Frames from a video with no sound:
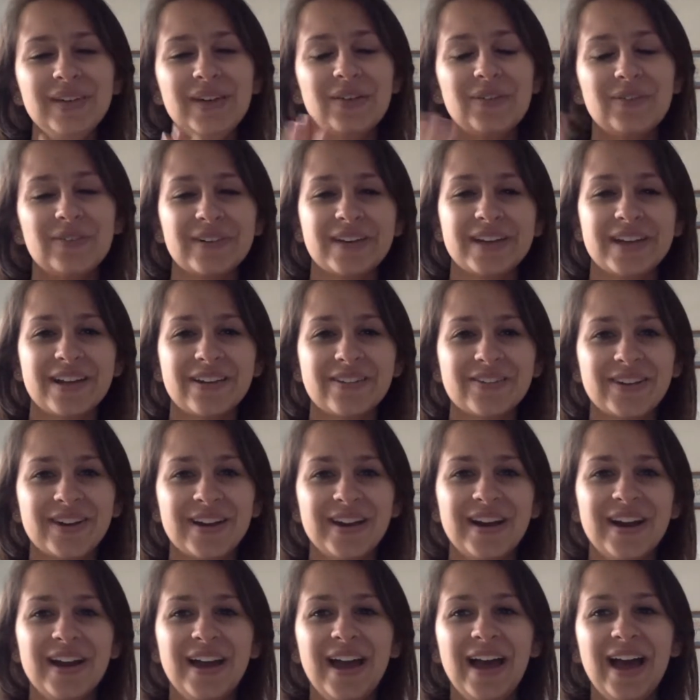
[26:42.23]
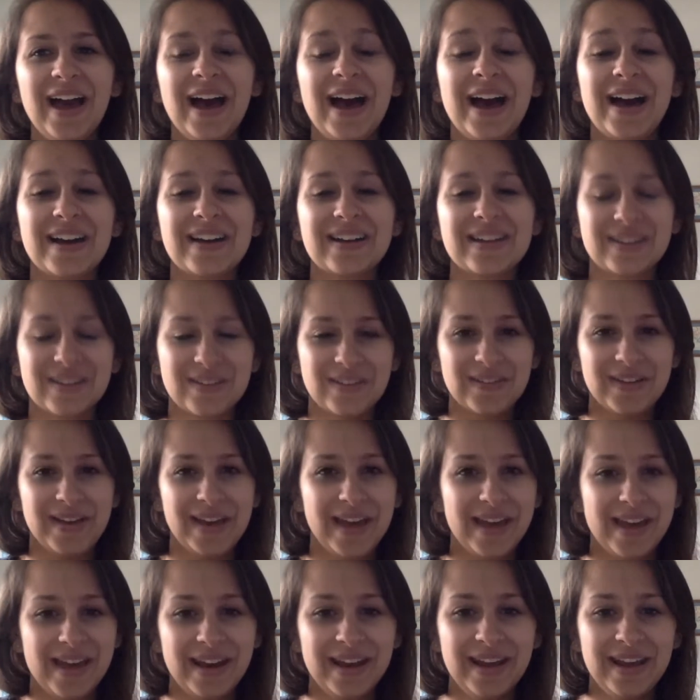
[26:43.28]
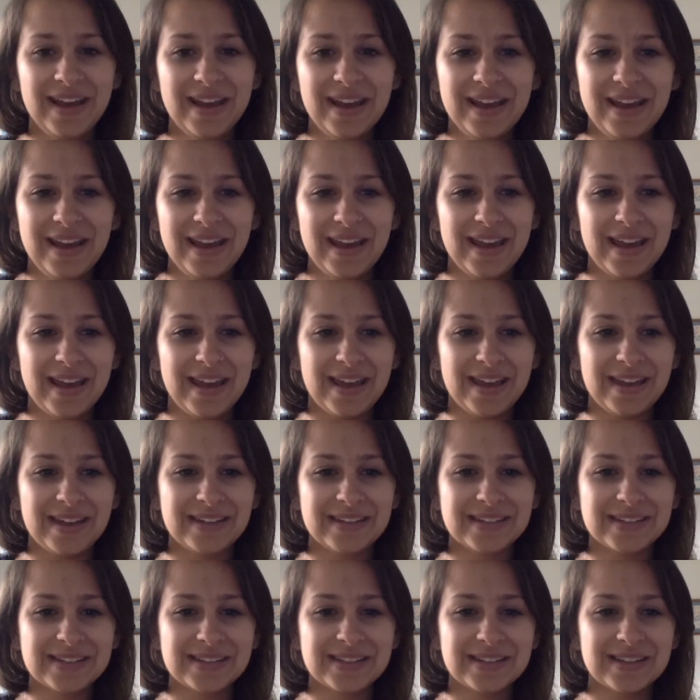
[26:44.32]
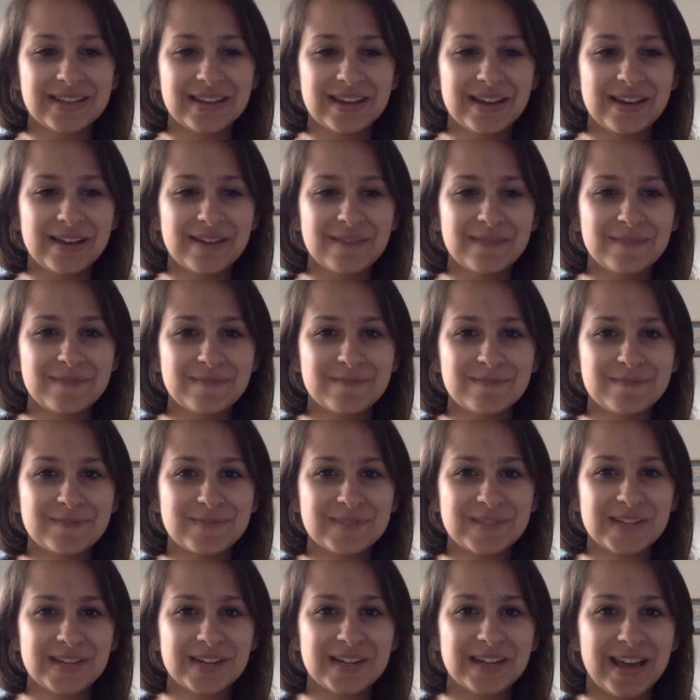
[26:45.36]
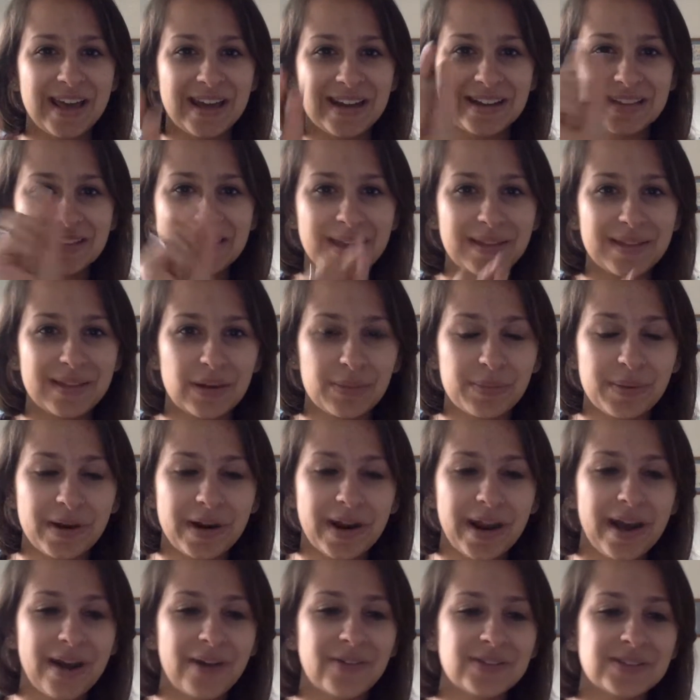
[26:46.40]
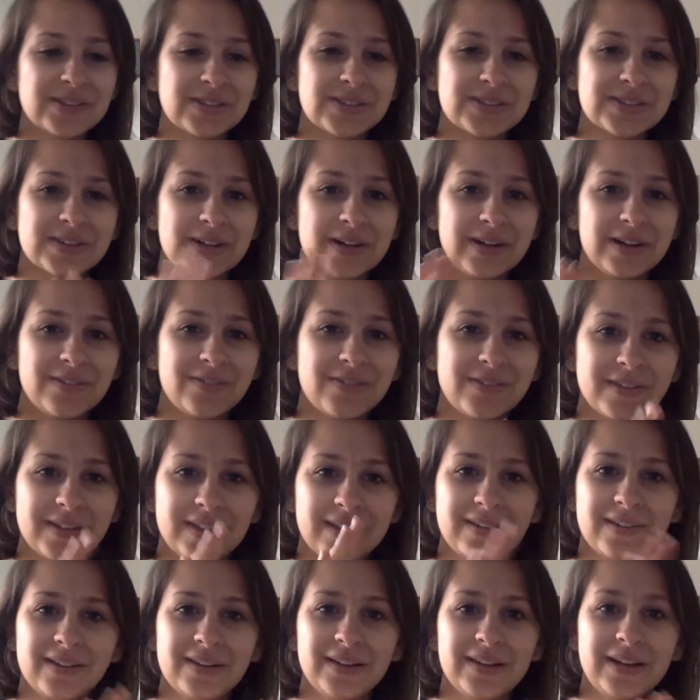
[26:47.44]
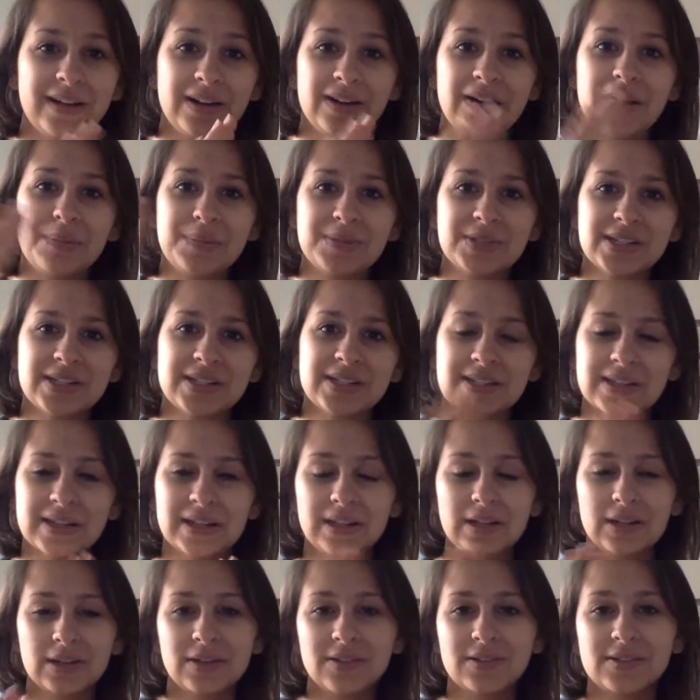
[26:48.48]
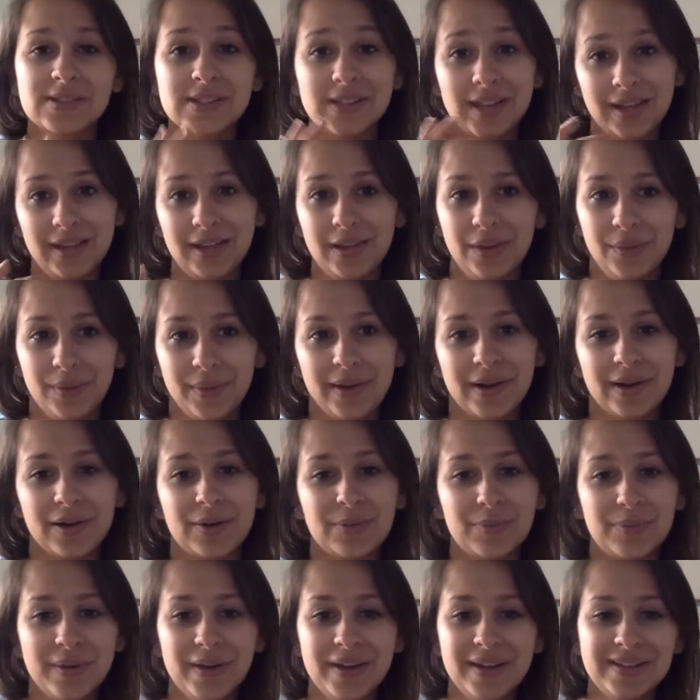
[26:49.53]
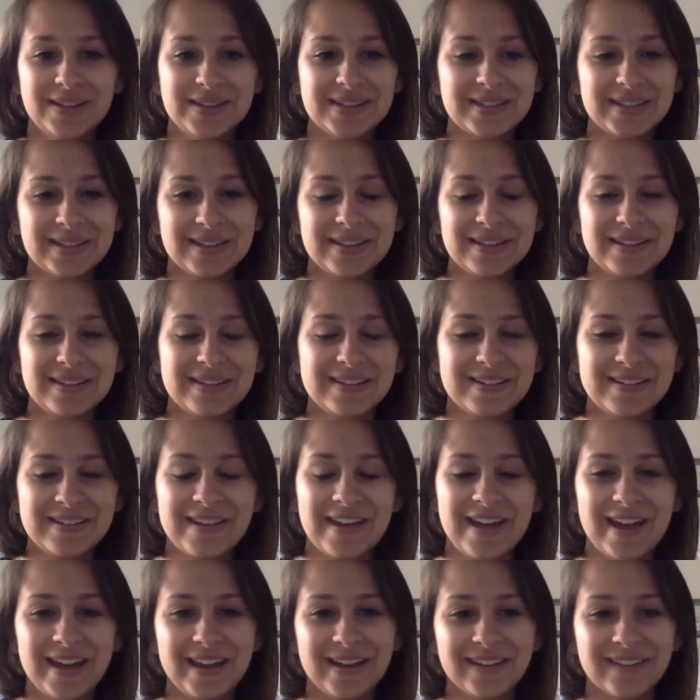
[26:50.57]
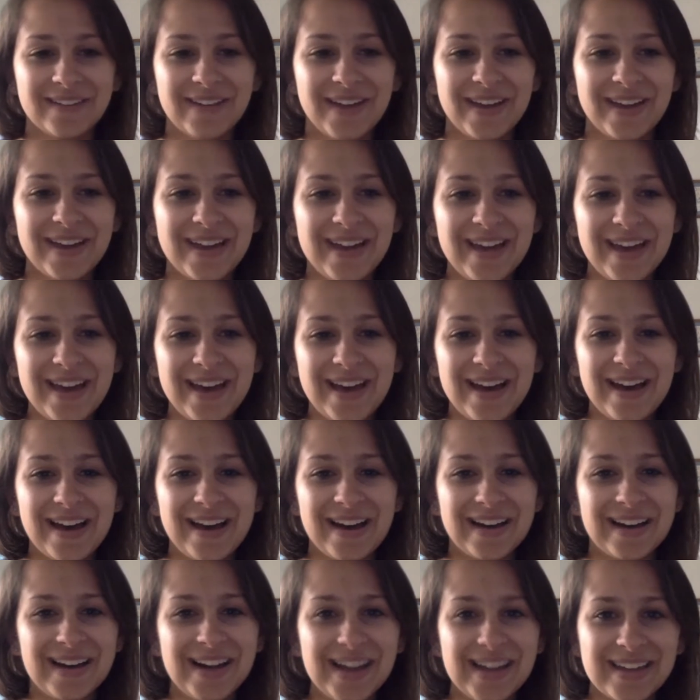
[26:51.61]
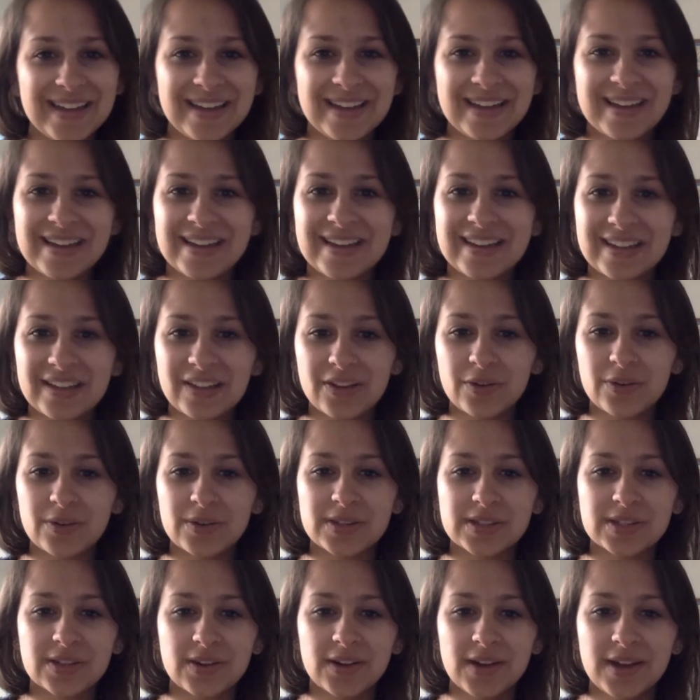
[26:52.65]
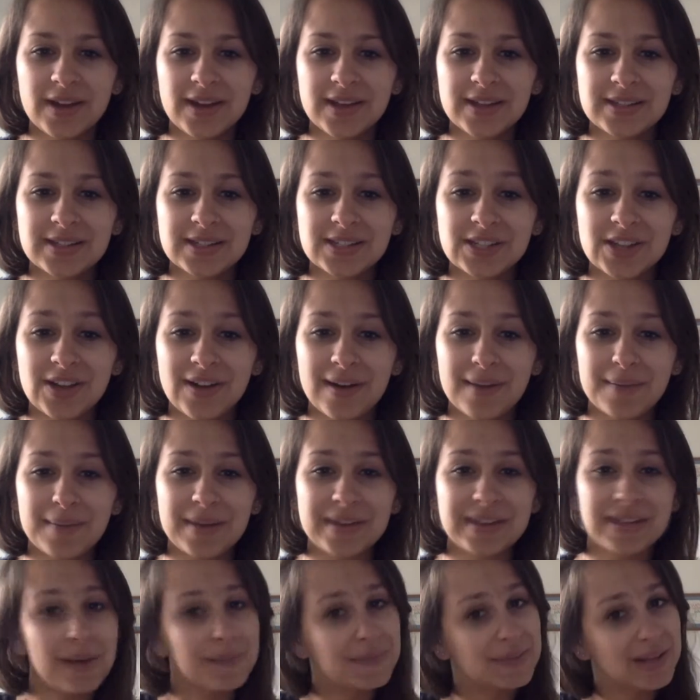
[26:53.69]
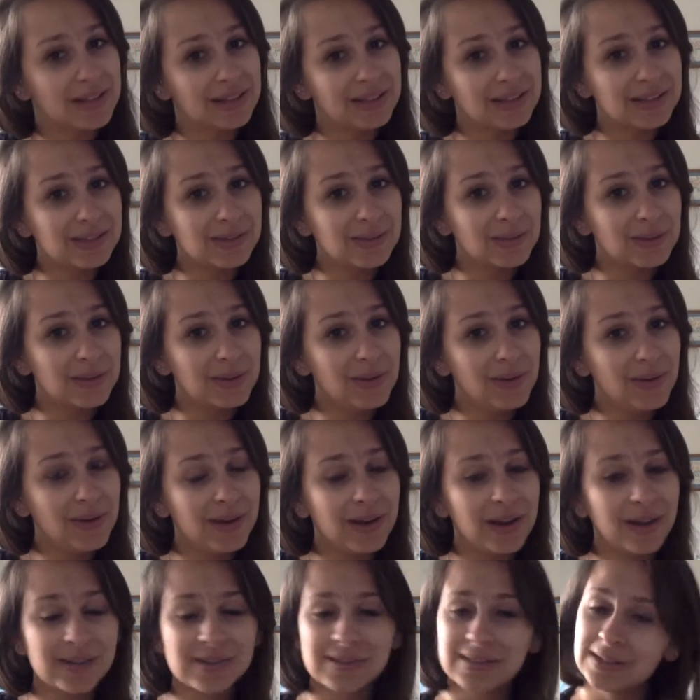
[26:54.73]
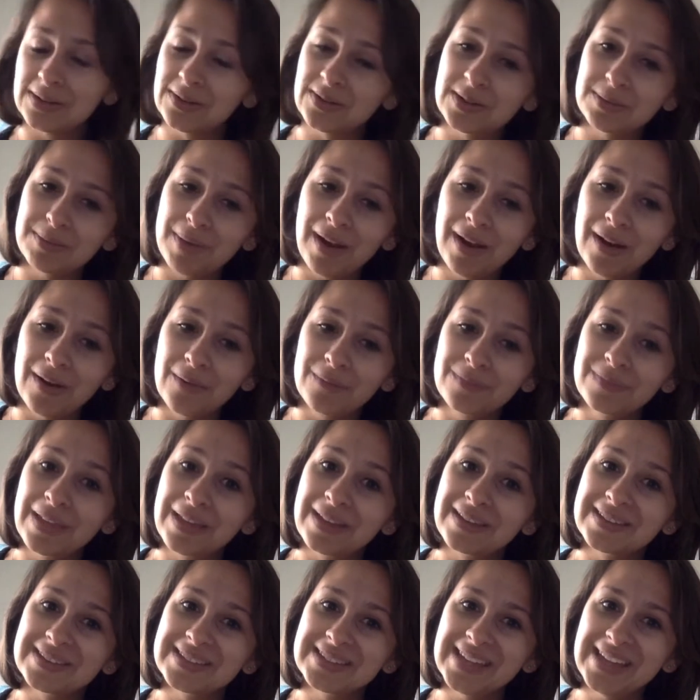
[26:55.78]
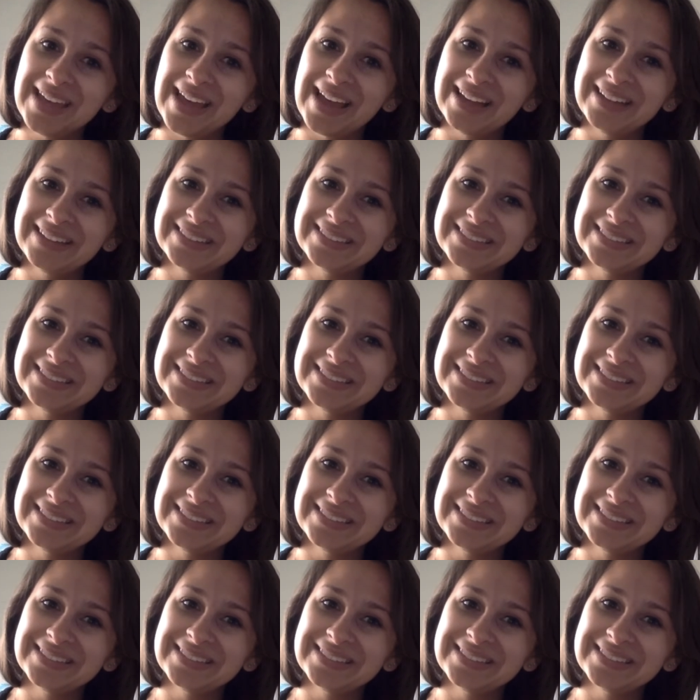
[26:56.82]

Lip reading: whatever. I'm gonna go ahead and try to edit that little part out. So sorry for the little interruption. It's gonna look slightly weird, but anyway. Alright. It was great sharing my top 10 list with you, and I'll see you tomorrow. See ya!